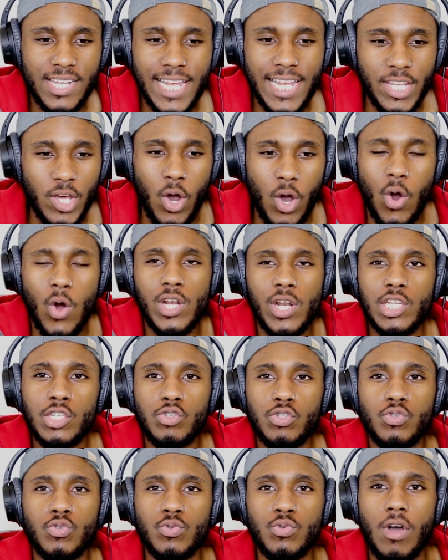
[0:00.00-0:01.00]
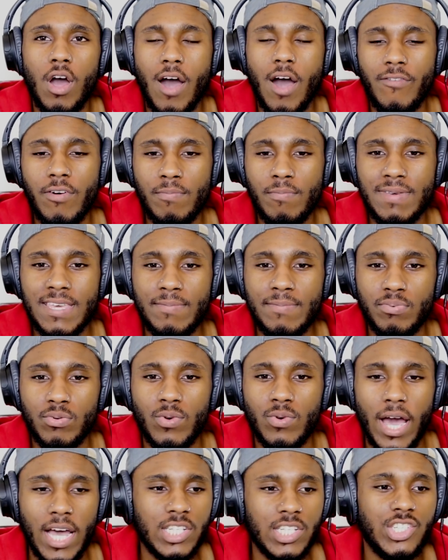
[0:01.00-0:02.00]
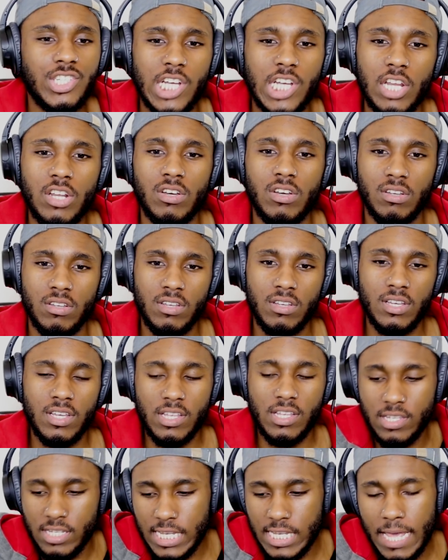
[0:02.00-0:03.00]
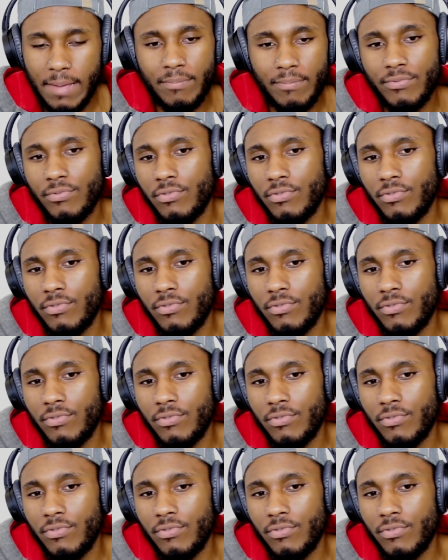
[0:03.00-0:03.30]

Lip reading: They're the only two other people, and Jenna. It's them